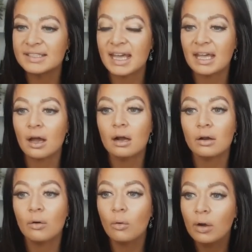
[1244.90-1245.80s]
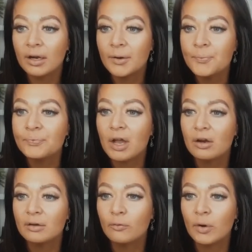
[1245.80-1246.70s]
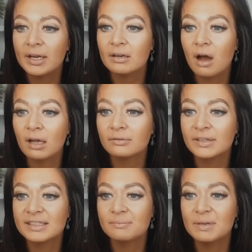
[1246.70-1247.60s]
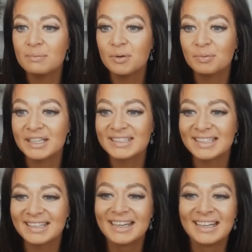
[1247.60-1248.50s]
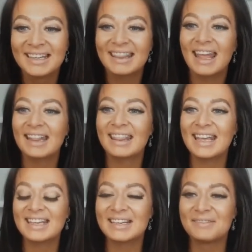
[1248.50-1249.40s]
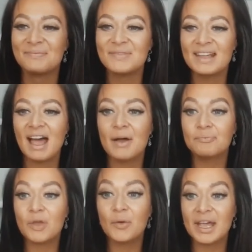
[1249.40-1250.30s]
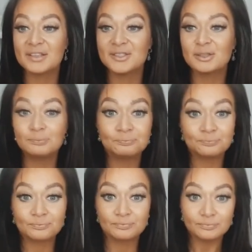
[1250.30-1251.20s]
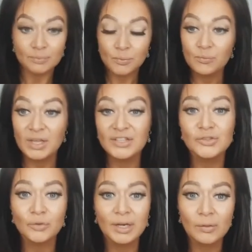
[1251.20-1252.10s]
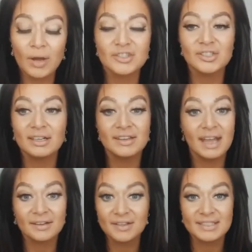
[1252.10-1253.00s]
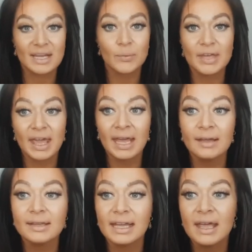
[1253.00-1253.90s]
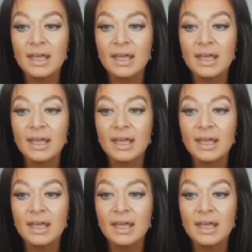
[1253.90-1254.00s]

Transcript: say or are avoiding conflict and people pleasing? And thank you. Okay, so it's a great question. At the end of the day, we can't